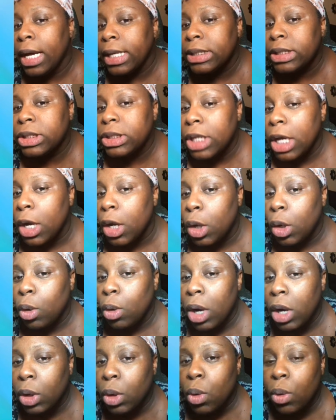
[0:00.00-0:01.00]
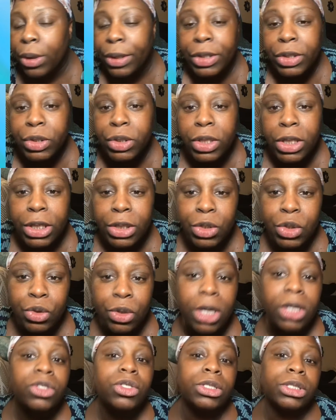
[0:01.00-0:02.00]
So according to the
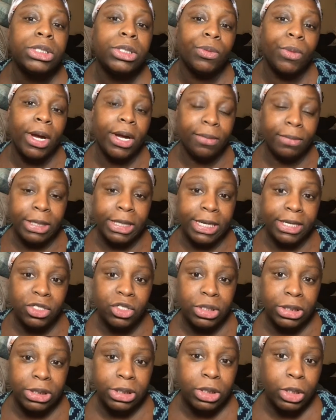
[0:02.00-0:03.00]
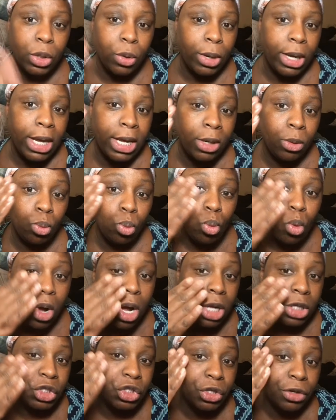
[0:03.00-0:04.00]
instructions, the recommendation is to go ahead and
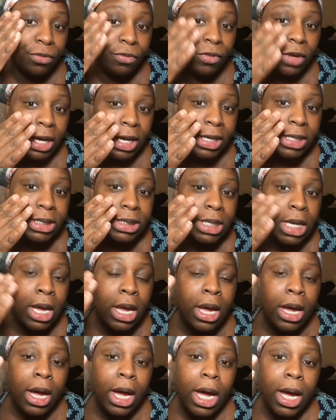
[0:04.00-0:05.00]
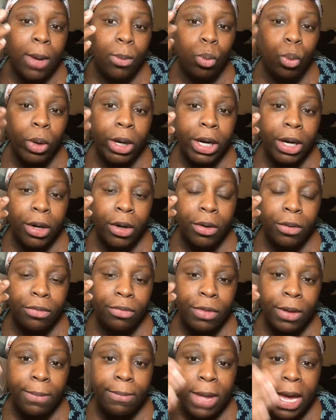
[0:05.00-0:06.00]
wash your face where
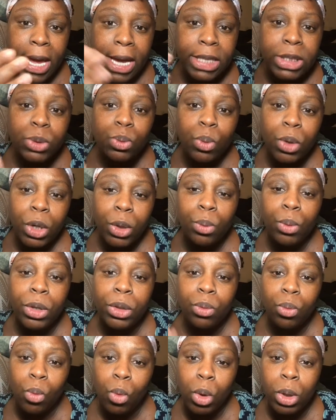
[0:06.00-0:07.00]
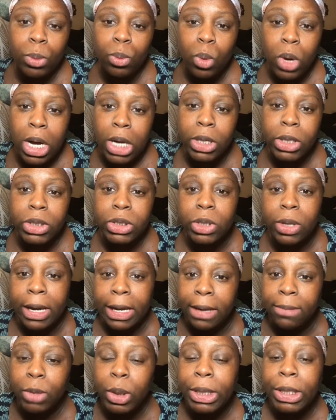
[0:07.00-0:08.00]
the masks were with warm water. So I
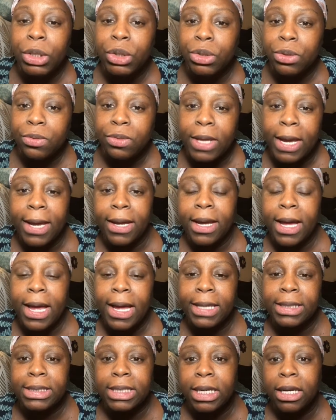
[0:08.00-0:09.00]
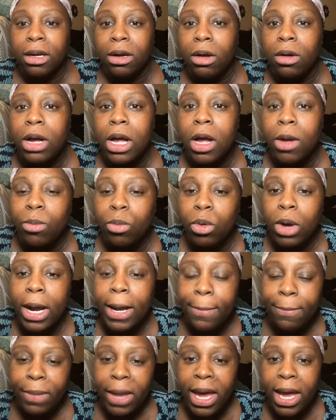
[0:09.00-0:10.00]
am going to do that, guys, and then I'll come
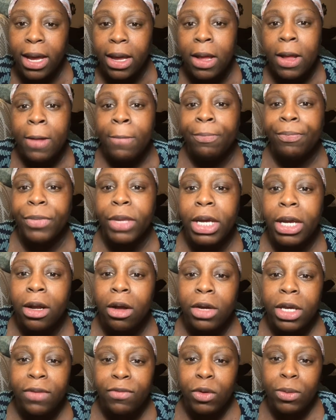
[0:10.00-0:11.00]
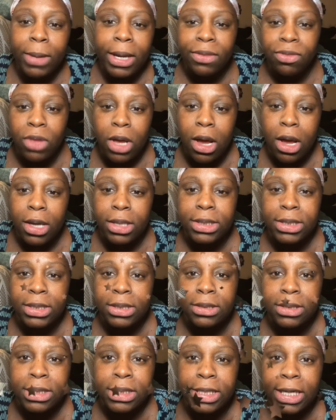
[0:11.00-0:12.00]
right back and I'll give you my thoughts.
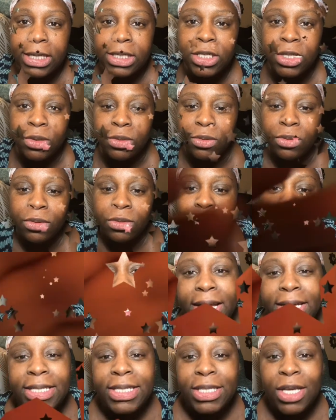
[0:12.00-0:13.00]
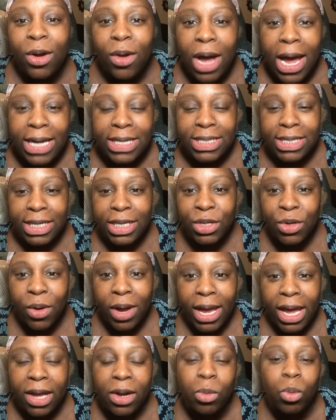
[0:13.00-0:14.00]
Stay tuned. Okay, guys, so I did go
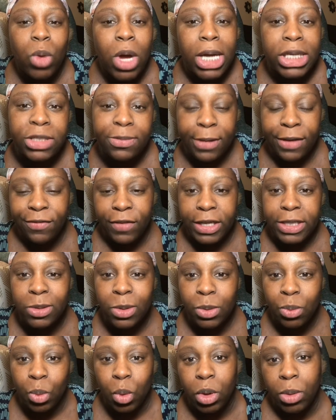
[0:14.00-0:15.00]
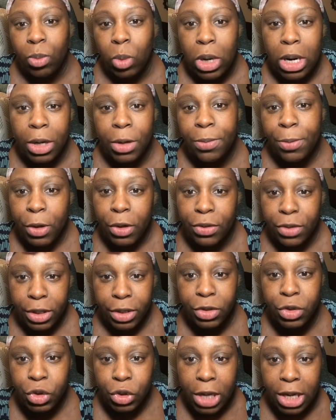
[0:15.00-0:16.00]
ahead and wash my face with warm water per the
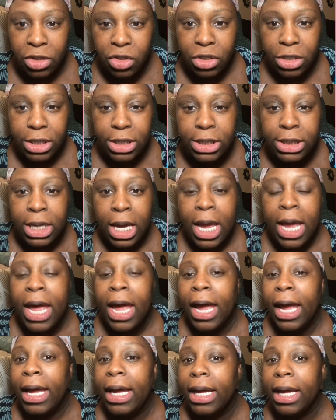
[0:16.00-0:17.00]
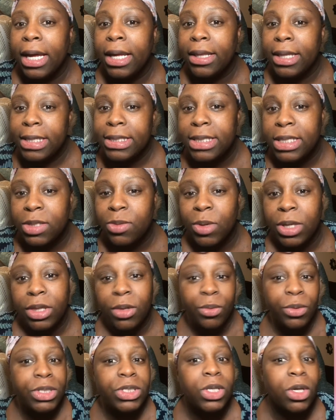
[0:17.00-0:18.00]
instructions, and this is what
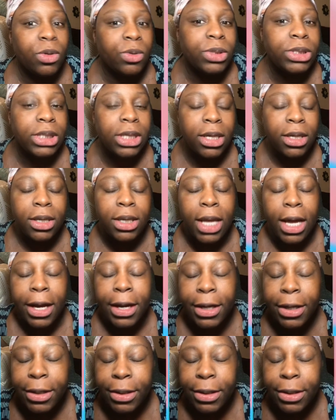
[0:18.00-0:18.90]
the results look like.